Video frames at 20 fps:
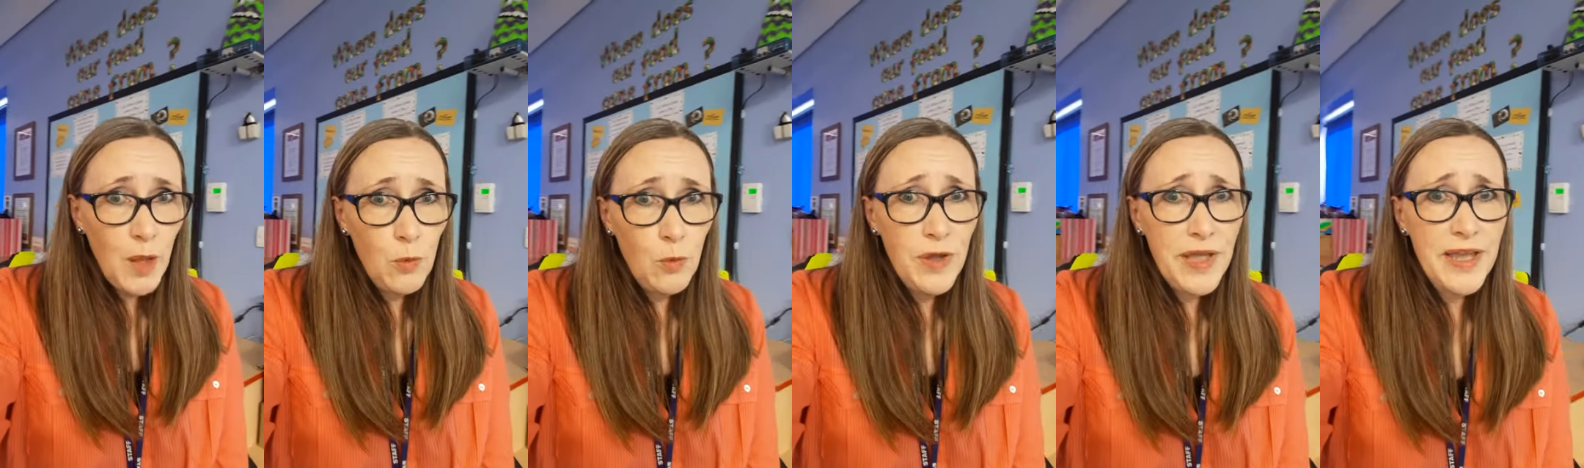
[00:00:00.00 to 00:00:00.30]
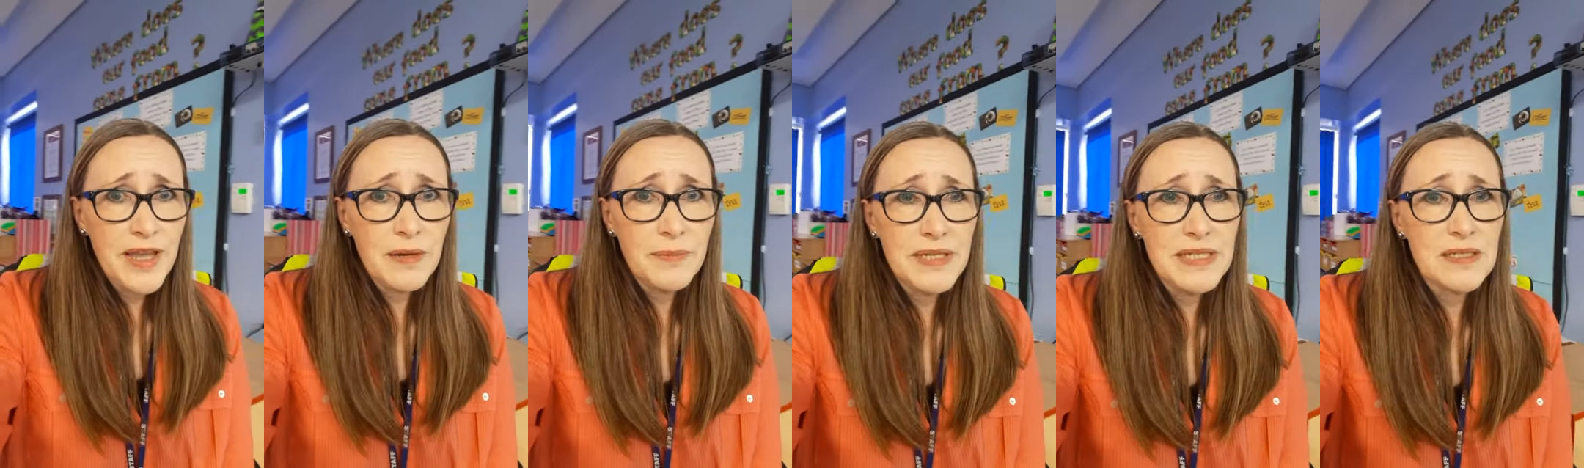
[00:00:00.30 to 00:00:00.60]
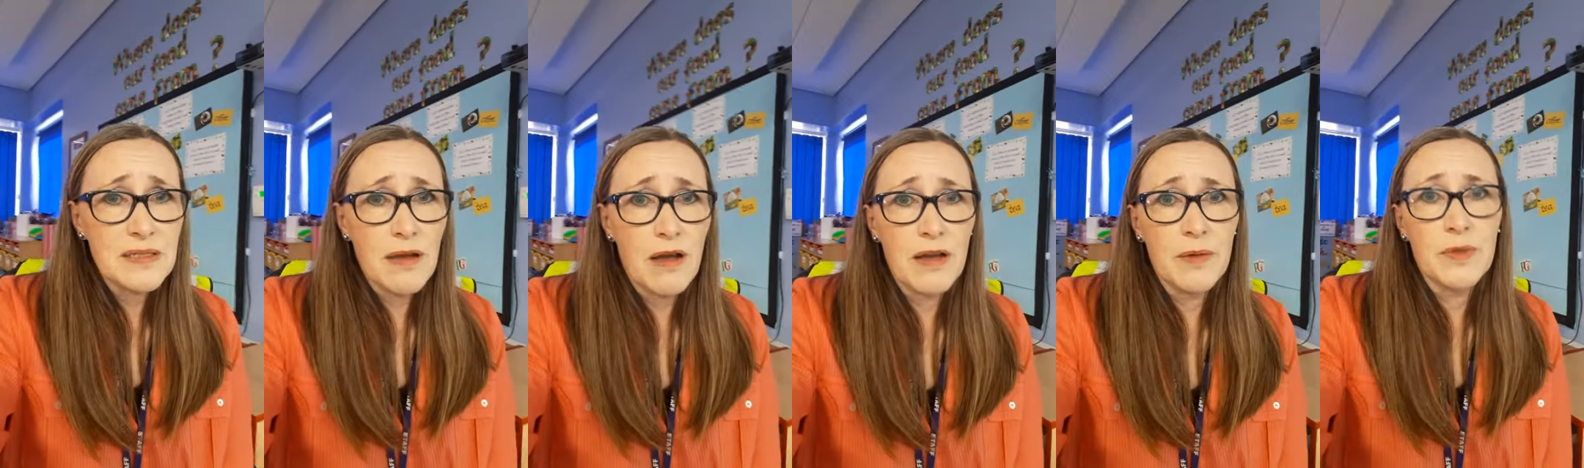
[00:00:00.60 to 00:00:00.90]
We're going to be
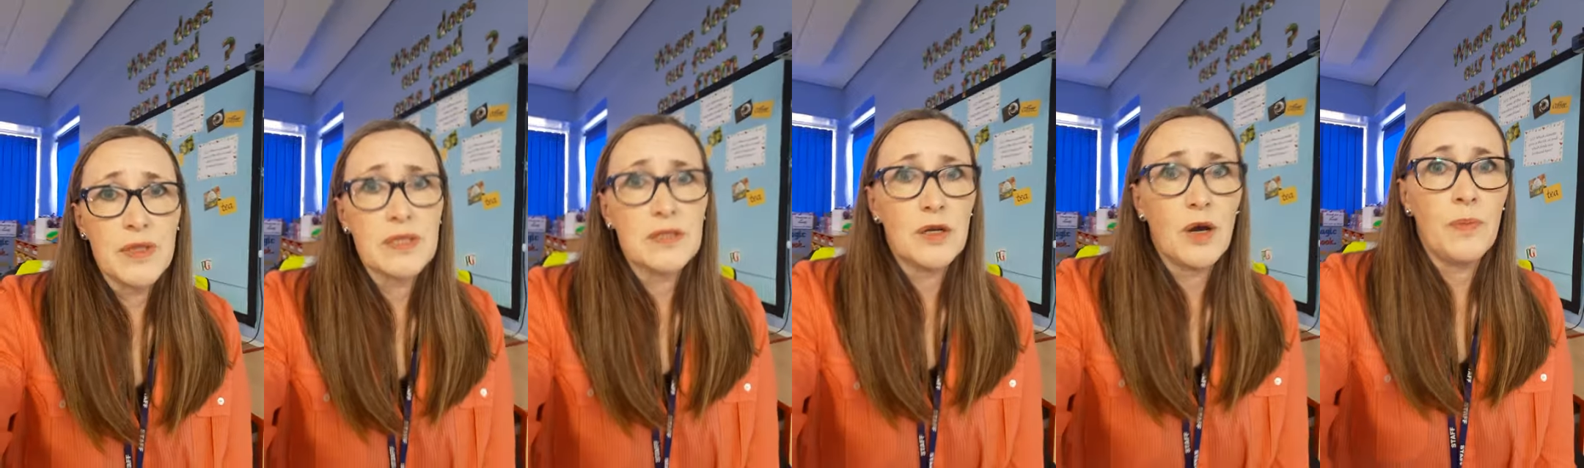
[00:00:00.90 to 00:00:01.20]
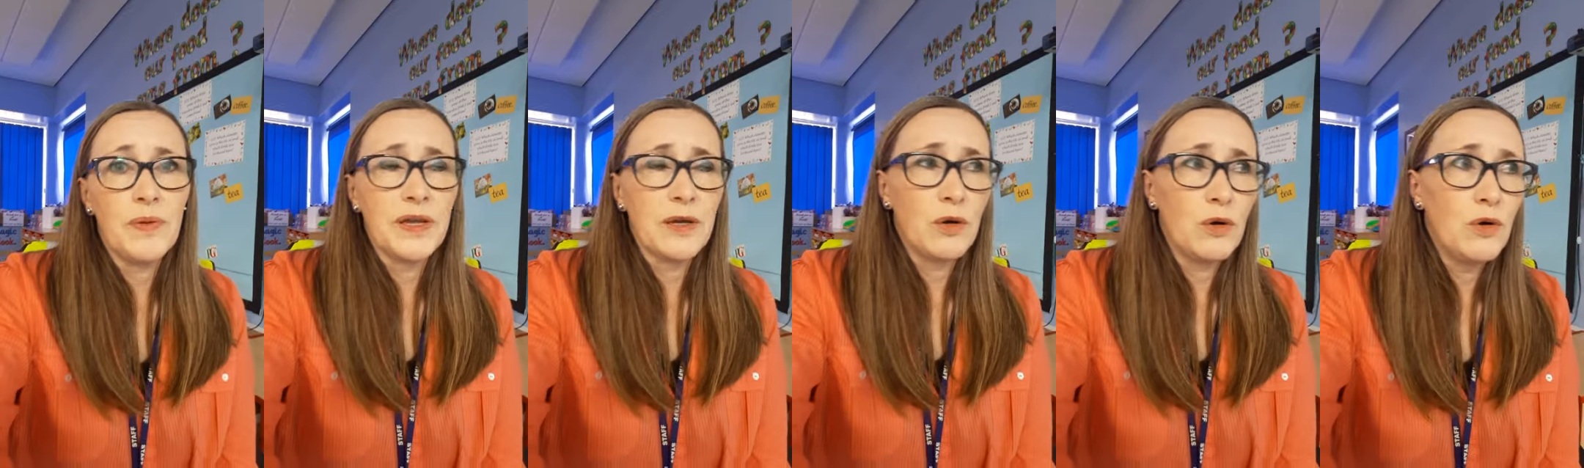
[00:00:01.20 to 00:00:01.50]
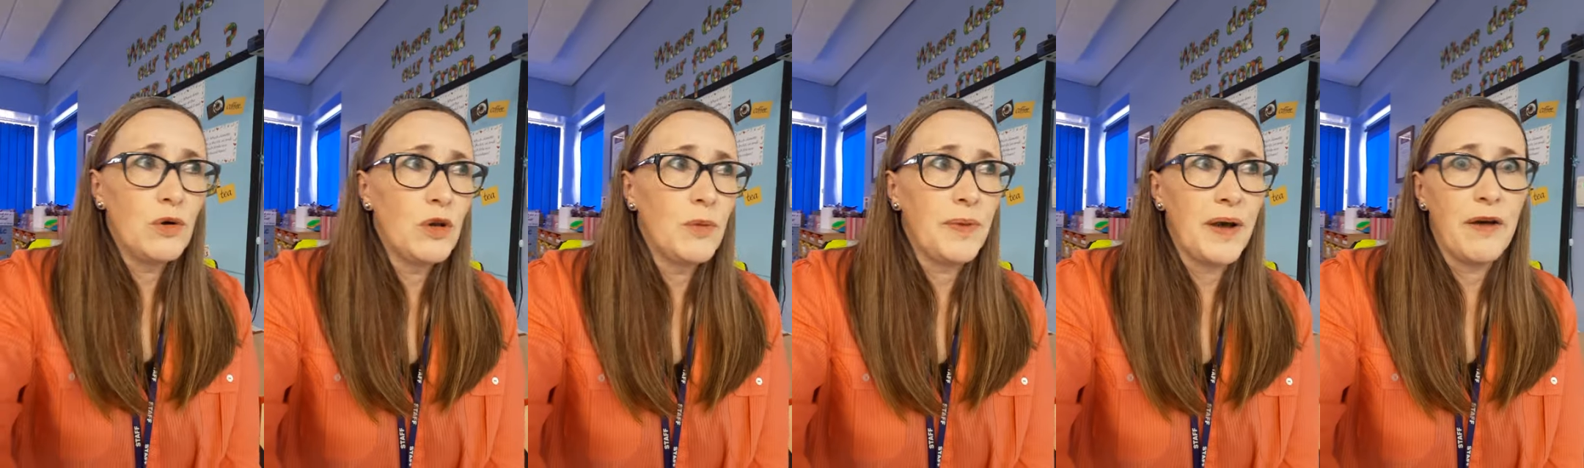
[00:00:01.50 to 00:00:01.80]
starting with a topic
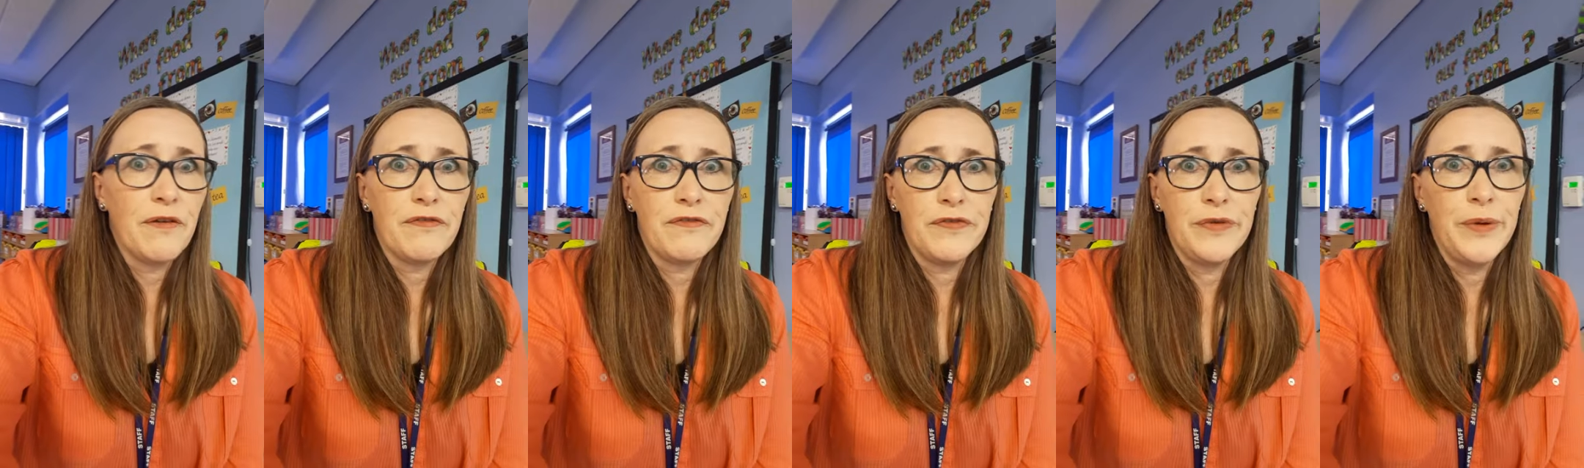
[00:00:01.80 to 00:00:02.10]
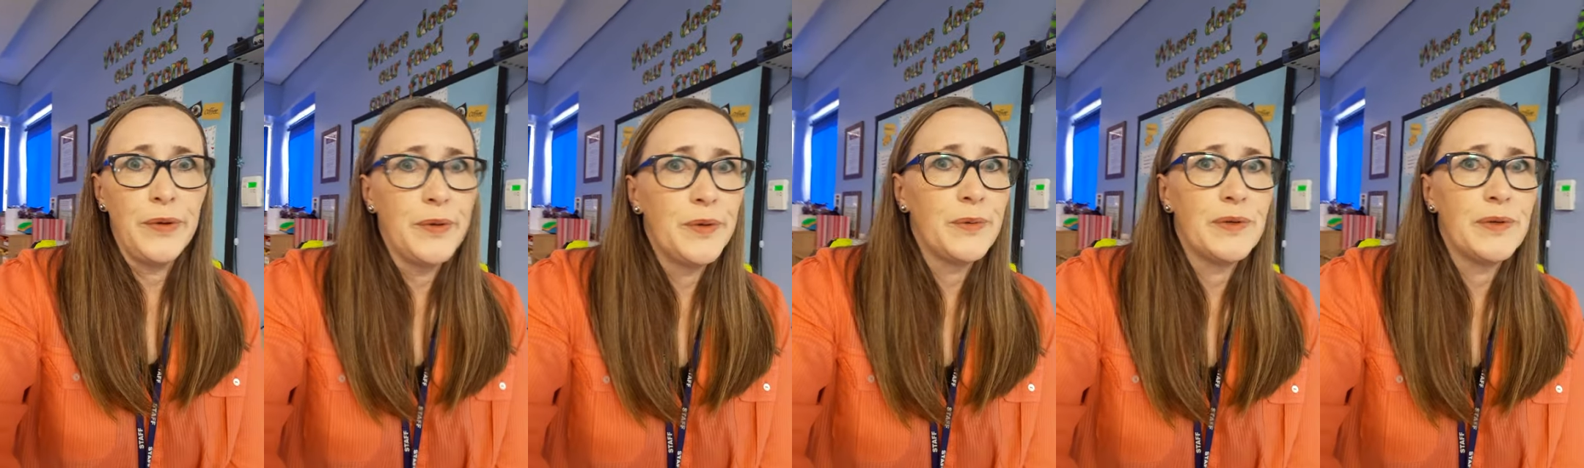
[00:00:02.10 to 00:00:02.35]
all about food,